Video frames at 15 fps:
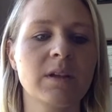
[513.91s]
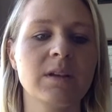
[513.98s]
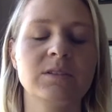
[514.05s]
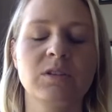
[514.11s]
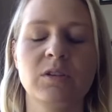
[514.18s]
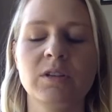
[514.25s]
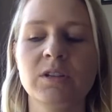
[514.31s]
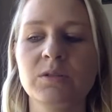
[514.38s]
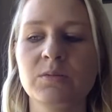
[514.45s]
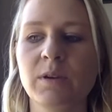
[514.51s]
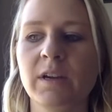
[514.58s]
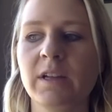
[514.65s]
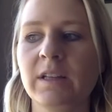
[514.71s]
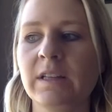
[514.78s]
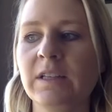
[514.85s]
So this
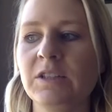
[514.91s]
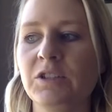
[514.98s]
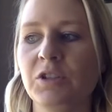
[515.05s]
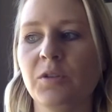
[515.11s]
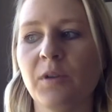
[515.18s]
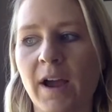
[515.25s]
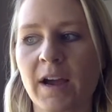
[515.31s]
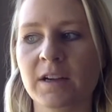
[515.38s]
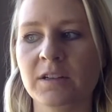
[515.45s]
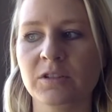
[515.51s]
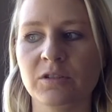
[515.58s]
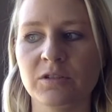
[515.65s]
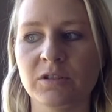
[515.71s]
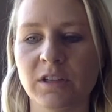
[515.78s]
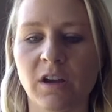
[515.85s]
way at least you ask
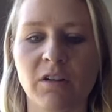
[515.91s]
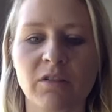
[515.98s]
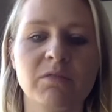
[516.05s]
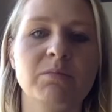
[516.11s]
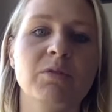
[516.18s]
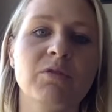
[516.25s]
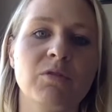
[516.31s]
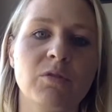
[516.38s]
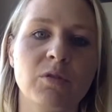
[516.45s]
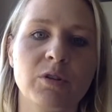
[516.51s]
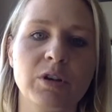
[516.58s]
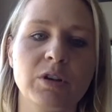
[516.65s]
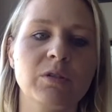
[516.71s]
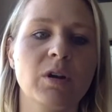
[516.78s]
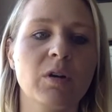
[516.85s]
yourself before
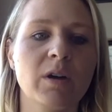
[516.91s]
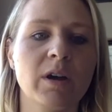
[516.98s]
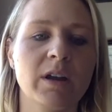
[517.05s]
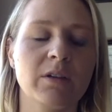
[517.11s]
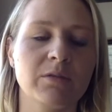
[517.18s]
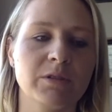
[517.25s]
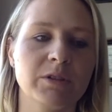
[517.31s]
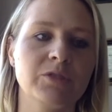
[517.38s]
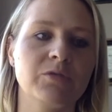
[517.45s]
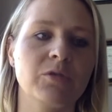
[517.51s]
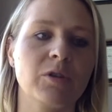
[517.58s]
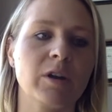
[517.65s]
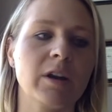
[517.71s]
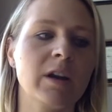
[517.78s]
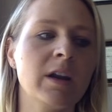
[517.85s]
you go ahead and reach
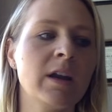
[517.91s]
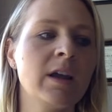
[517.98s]
for it.